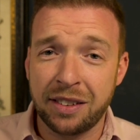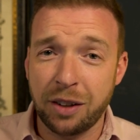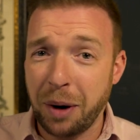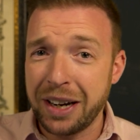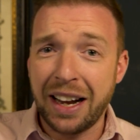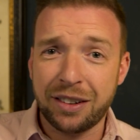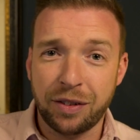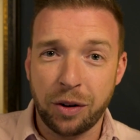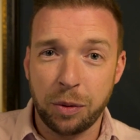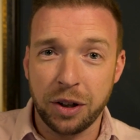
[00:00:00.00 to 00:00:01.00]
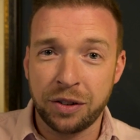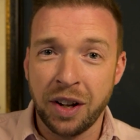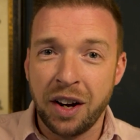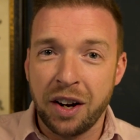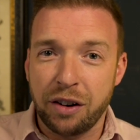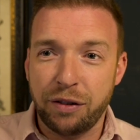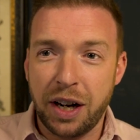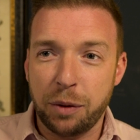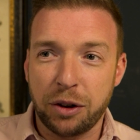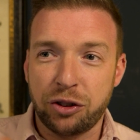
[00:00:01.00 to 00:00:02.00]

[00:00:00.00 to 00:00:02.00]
So my next thought was, right, well,